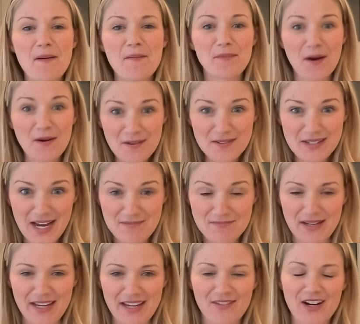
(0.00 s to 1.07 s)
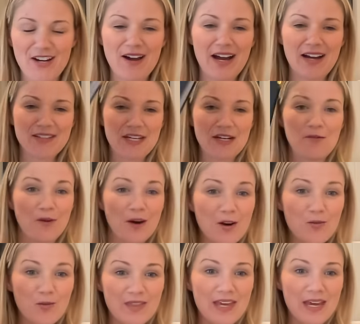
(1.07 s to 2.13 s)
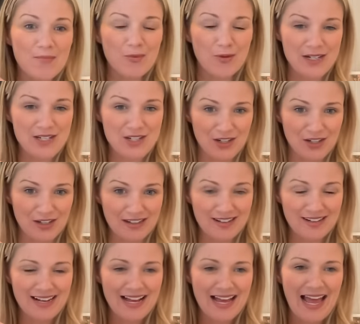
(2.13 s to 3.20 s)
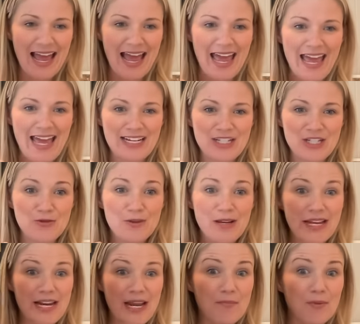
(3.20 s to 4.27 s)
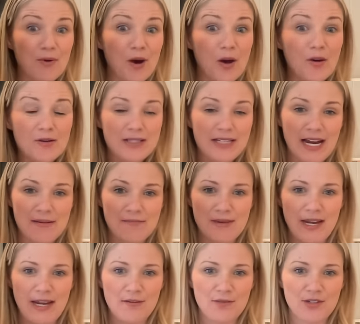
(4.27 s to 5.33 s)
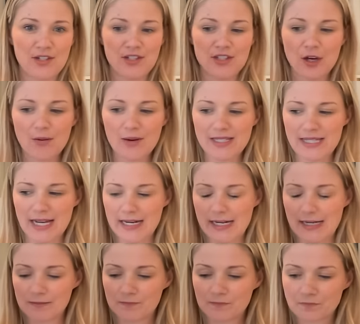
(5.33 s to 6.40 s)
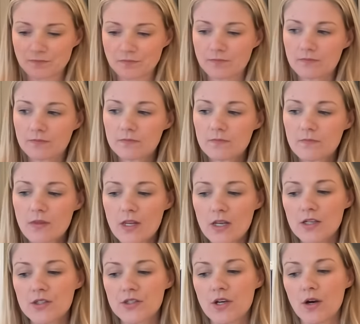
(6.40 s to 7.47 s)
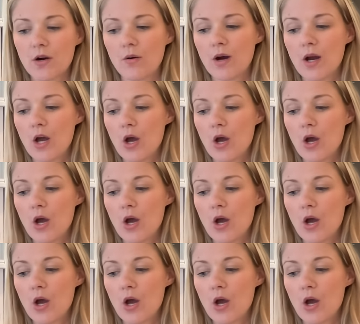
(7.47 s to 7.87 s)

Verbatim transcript: prototyping, where you actually work with a printer and you get a prototype made, which is so exciting. So